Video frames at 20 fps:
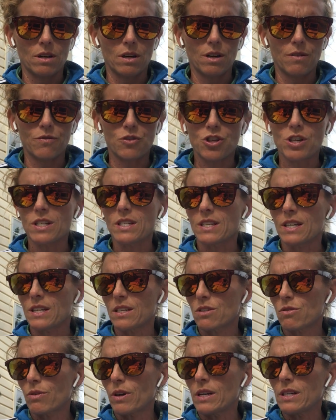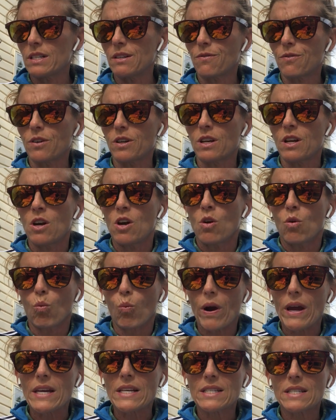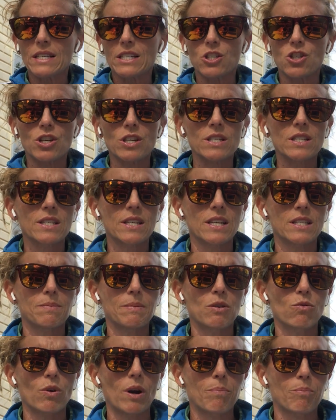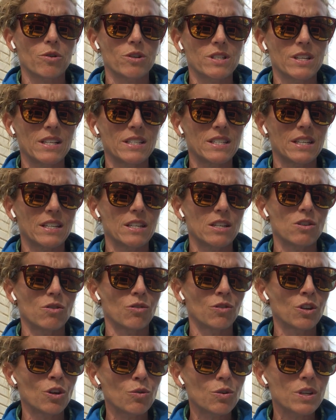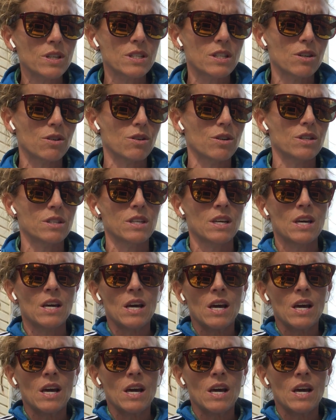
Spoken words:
of Jesus, right? Different ways that Jesus has been represented, and you'll notice there's